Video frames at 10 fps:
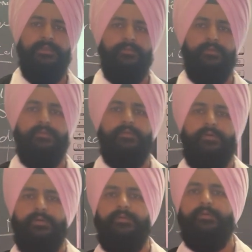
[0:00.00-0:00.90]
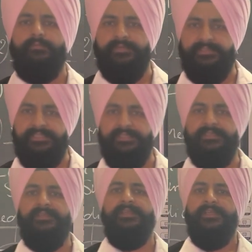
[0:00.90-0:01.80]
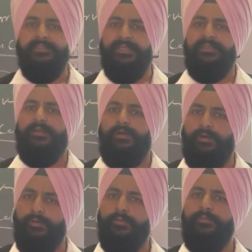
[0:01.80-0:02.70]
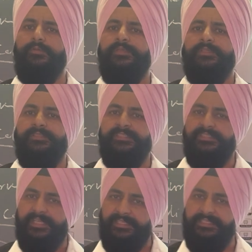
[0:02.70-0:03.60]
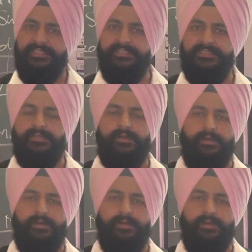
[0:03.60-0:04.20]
look all over there, that how the scientist,